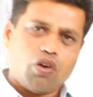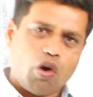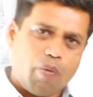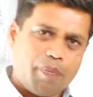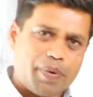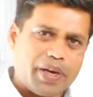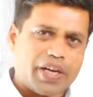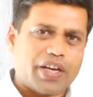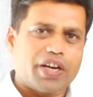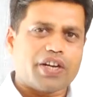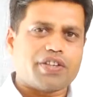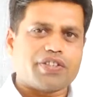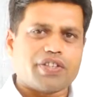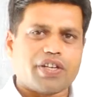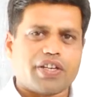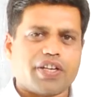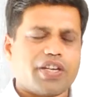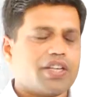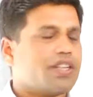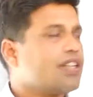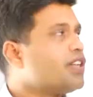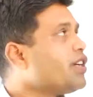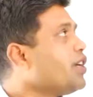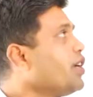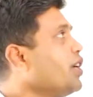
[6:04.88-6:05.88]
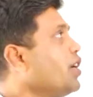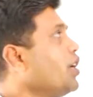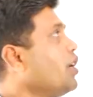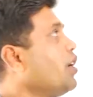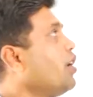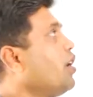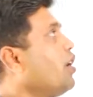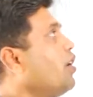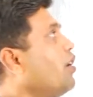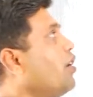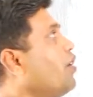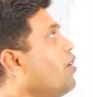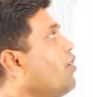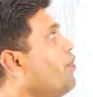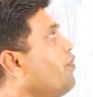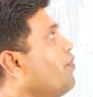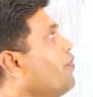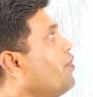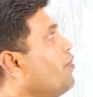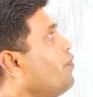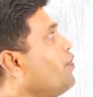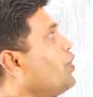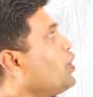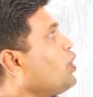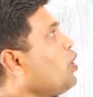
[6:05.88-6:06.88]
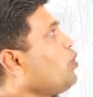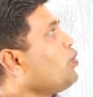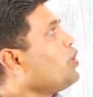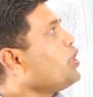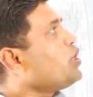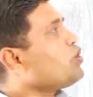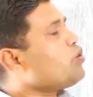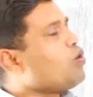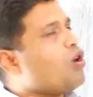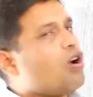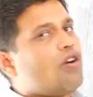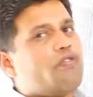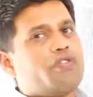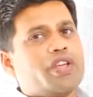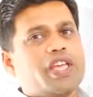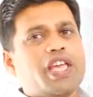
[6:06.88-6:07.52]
complicated circuit. Without this law